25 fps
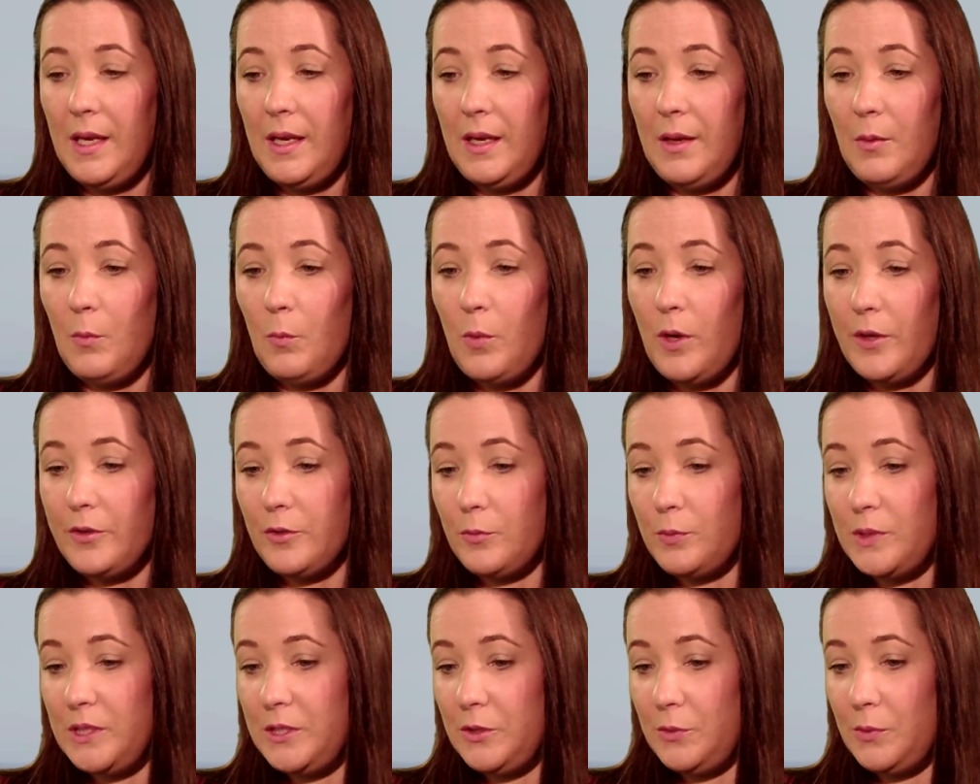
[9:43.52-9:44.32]
What are
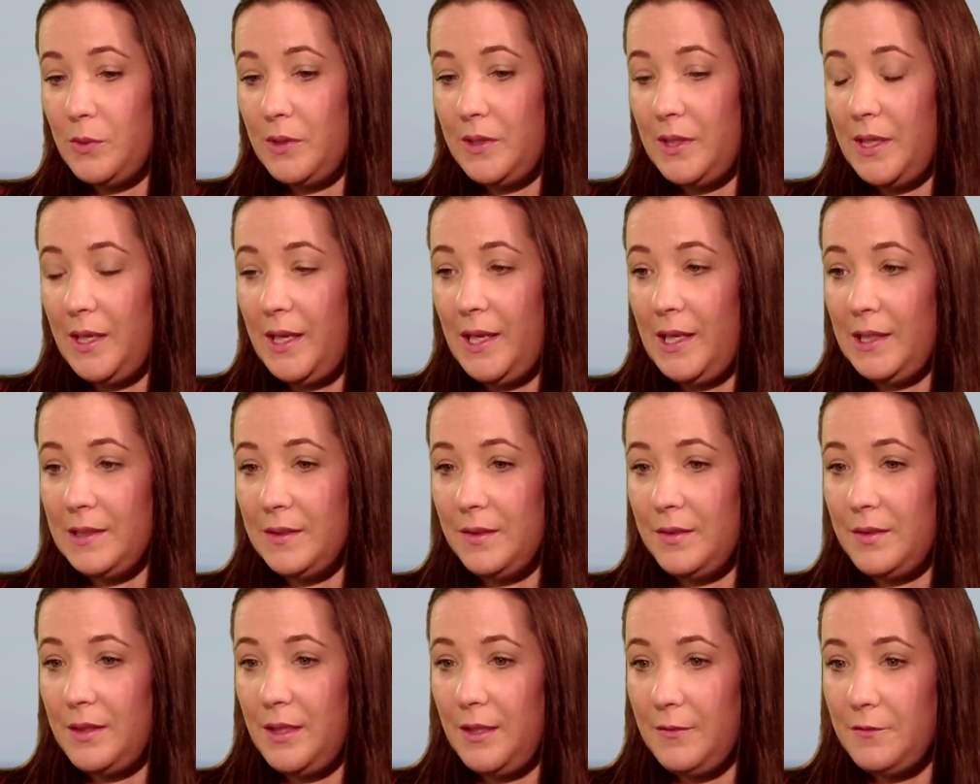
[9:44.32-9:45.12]
we doing health and
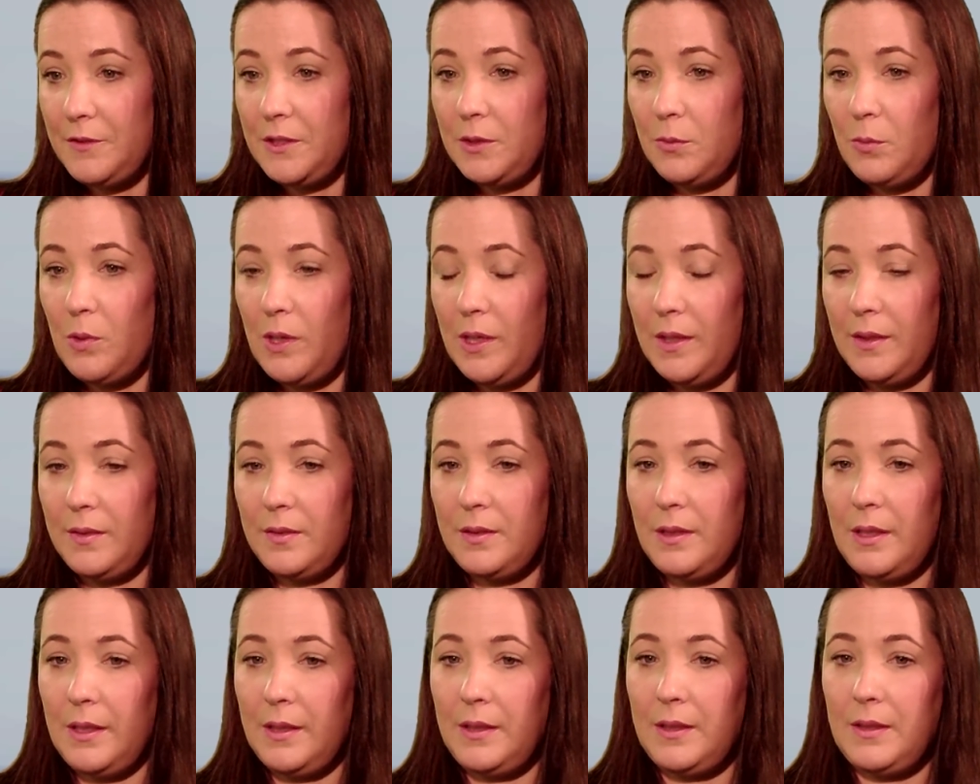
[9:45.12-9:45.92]
safety wise?
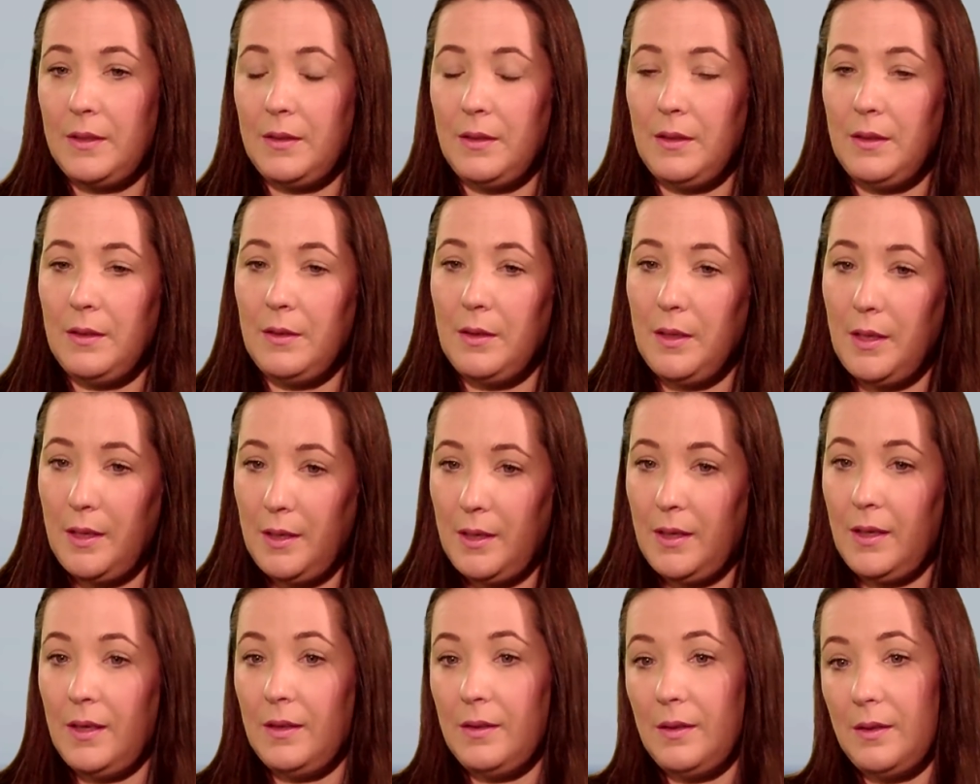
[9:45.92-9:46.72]
Like,
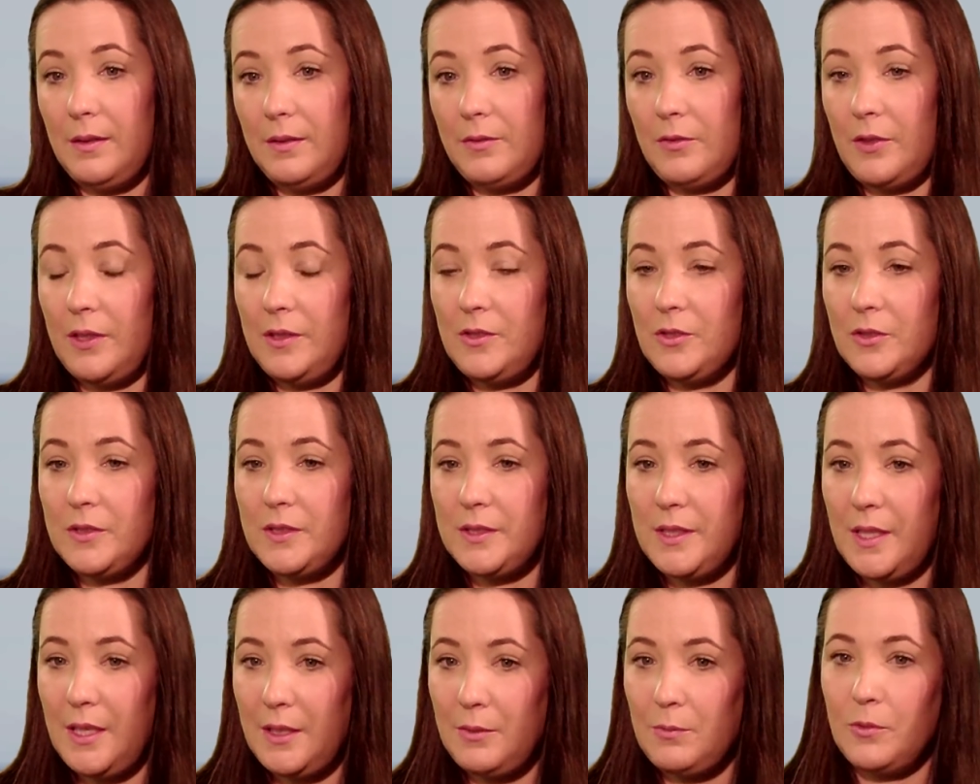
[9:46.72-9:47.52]
as Ray just
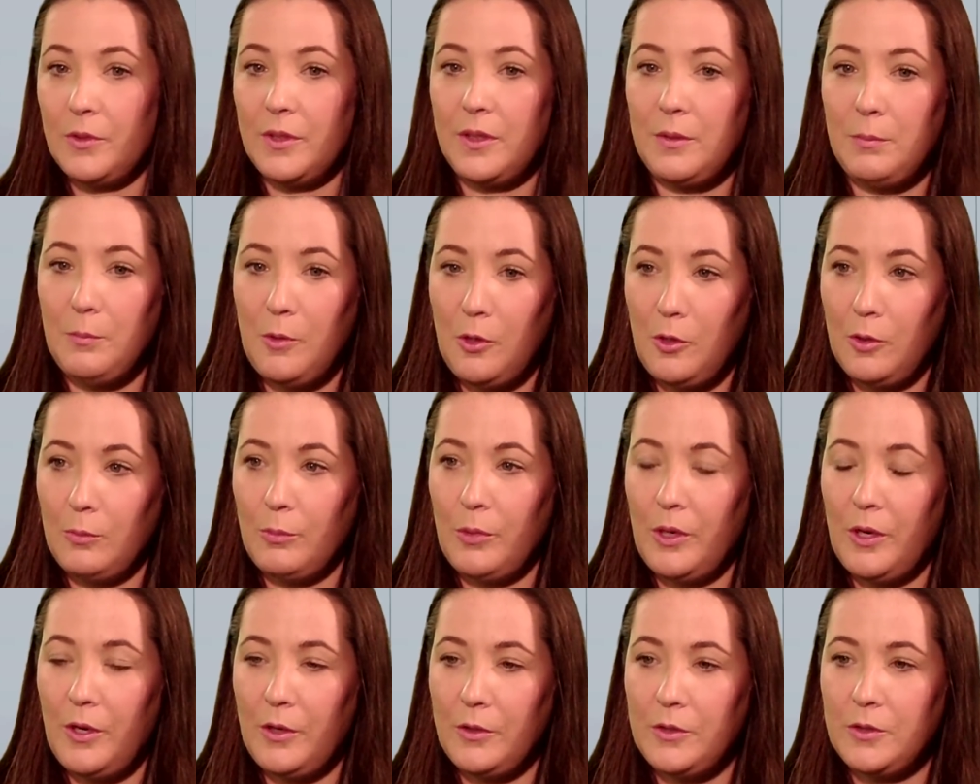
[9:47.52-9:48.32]
said, we're a small
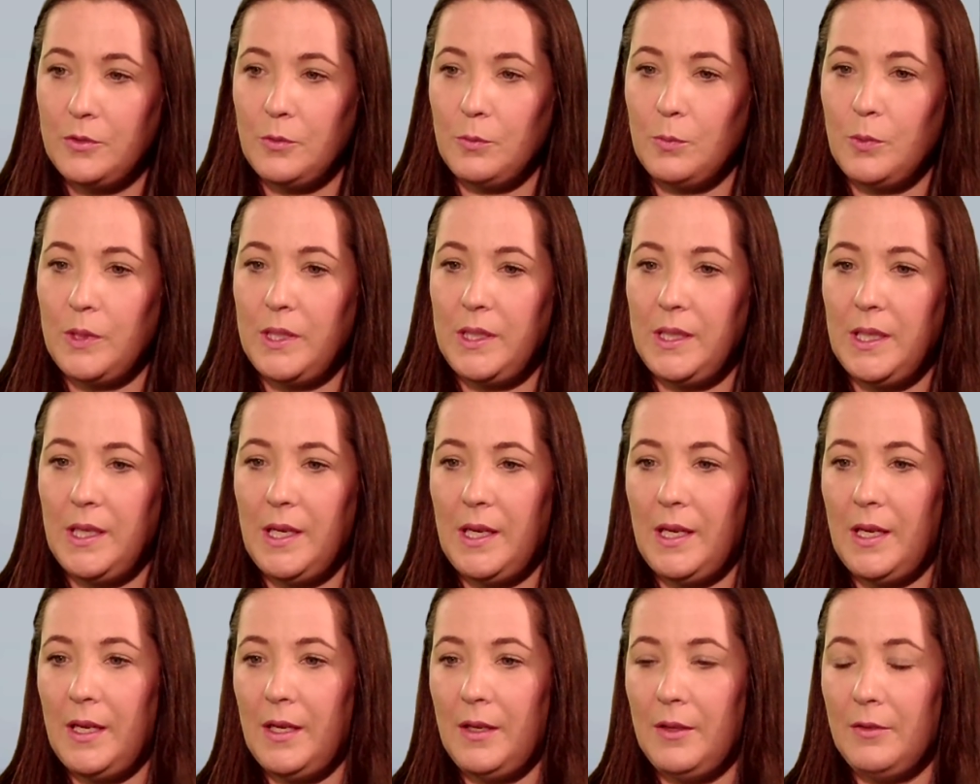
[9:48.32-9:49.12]
mart. We
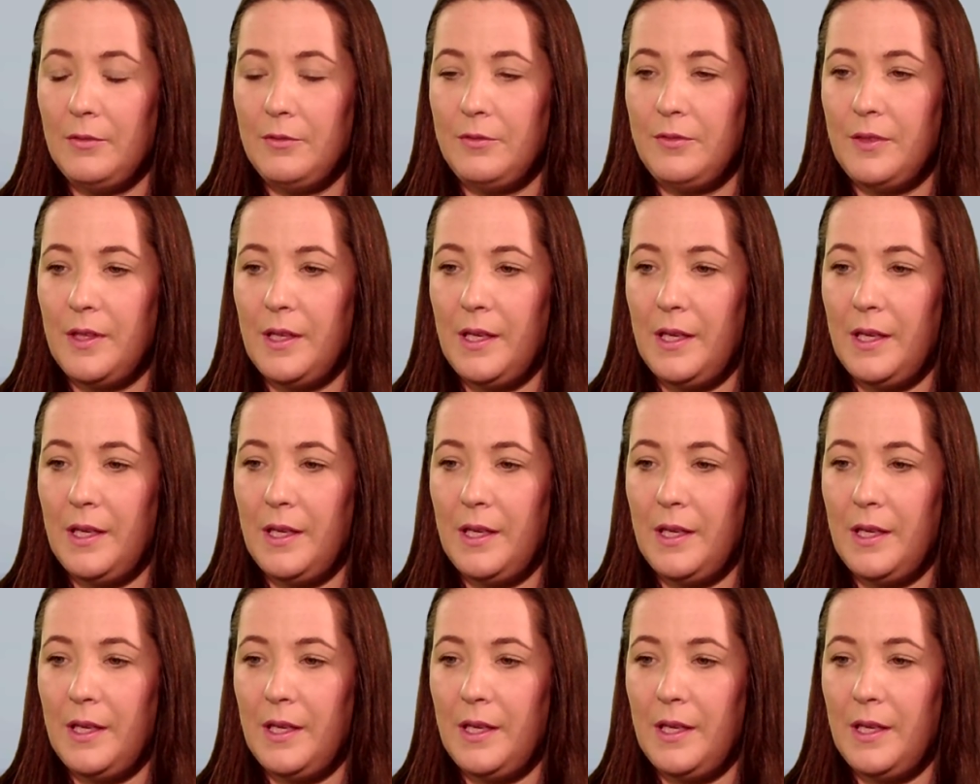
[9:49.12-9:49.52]
have,